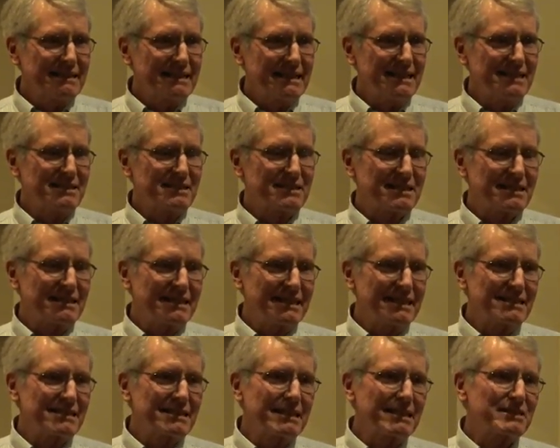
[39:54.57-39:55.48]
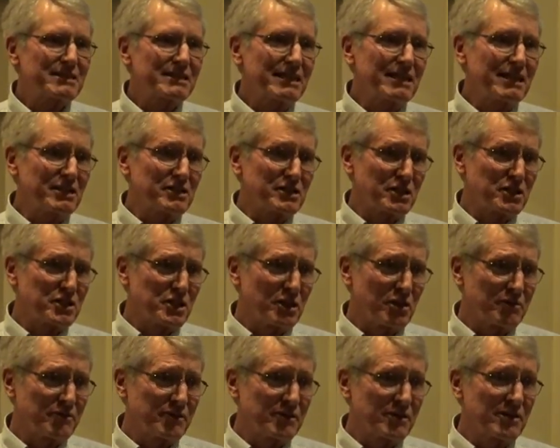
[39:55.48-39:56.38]
He's listed as a
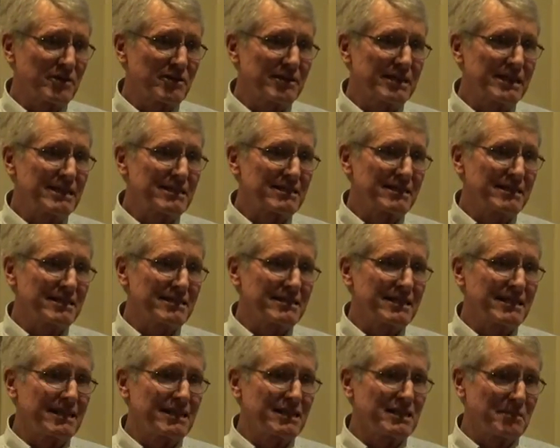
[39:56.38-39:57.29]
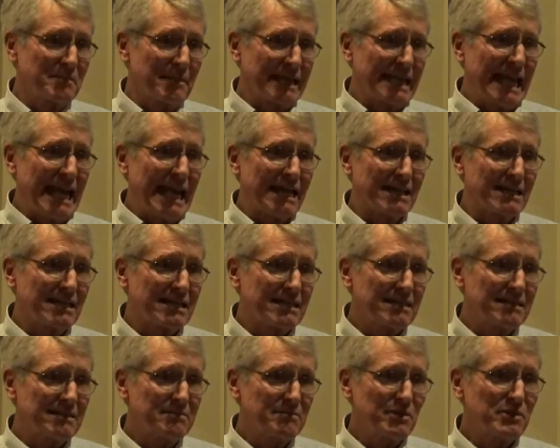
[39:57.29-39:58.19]
chauffeur. He's listed as a mechanic
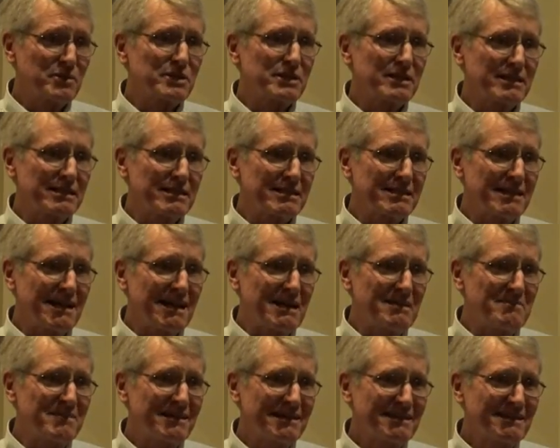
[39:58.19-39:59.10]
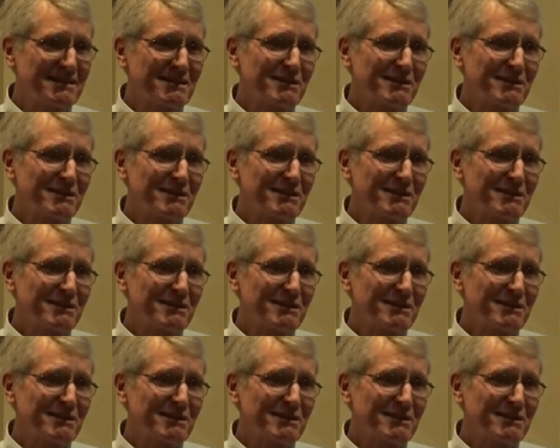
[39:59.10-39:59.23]
most of the time.